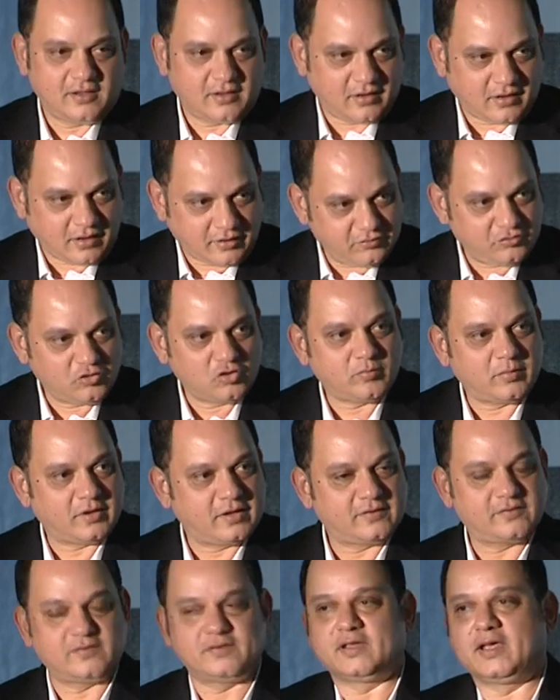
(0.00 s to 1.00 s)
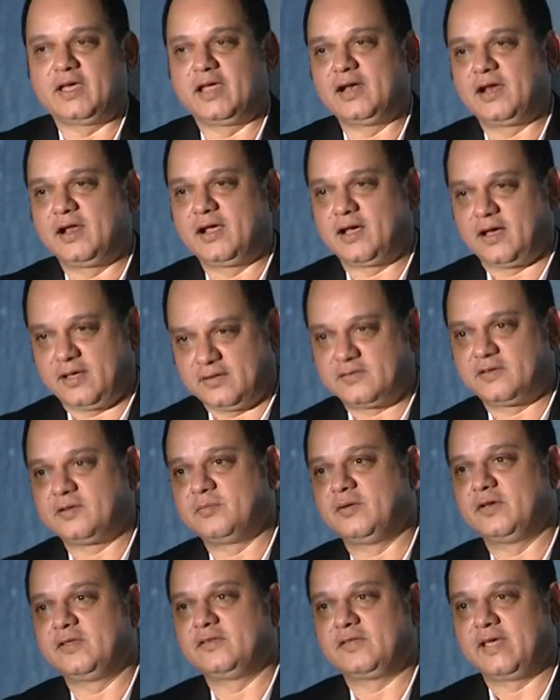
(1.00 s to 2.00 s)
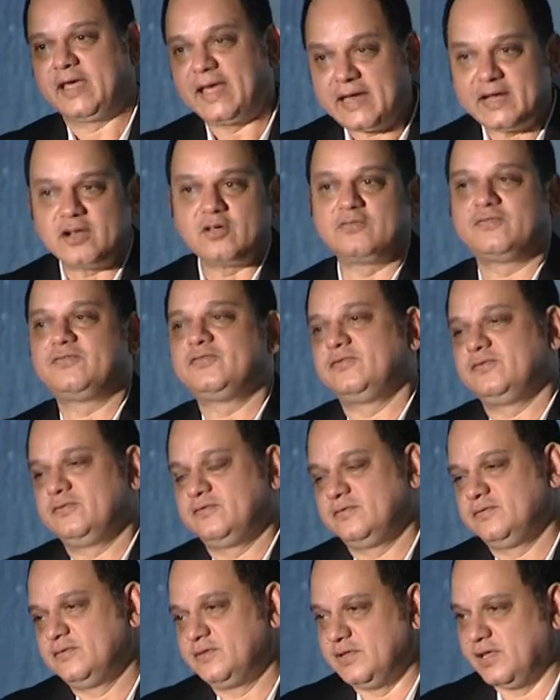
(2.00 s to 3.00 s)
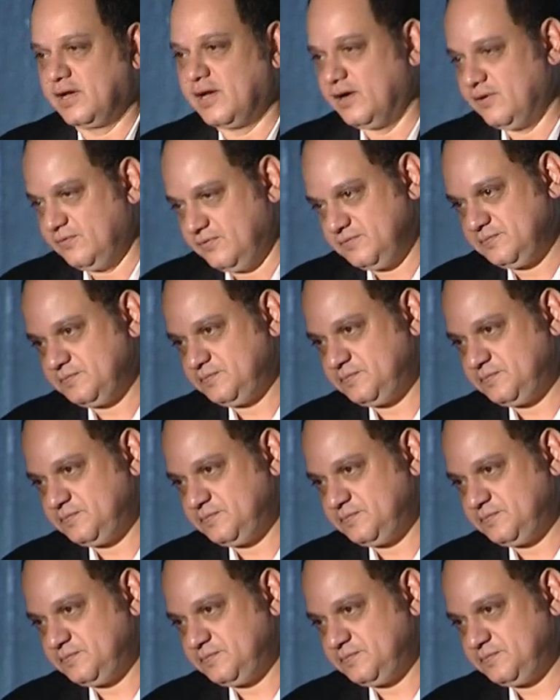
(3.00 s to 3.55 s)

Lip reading: consumers and customers ahead of the curve.